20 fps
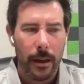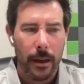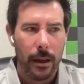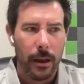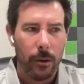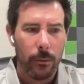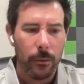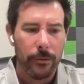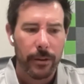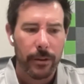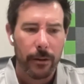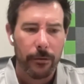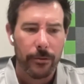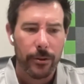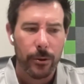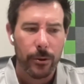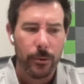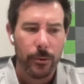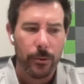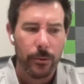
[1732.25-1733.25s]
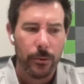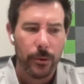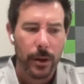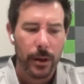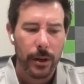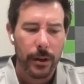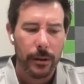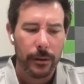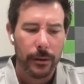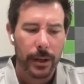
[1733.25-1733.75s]
Uh, we've got a few
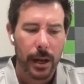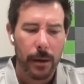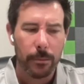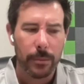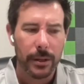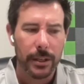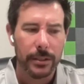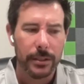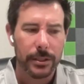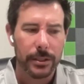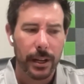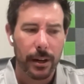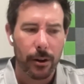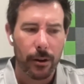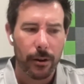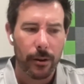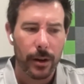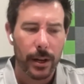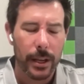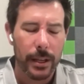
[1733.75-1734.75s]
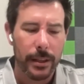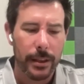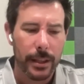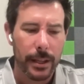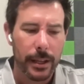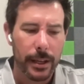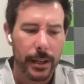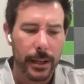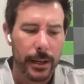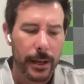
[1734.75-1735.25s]
uh, companies that are in
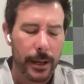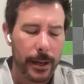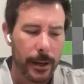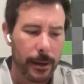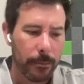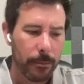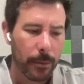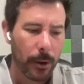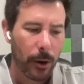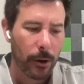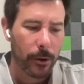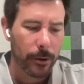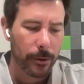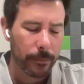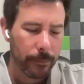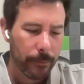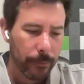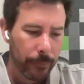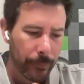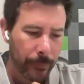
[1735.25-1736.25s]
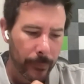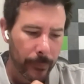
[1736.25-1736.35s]
the, uh, pardon,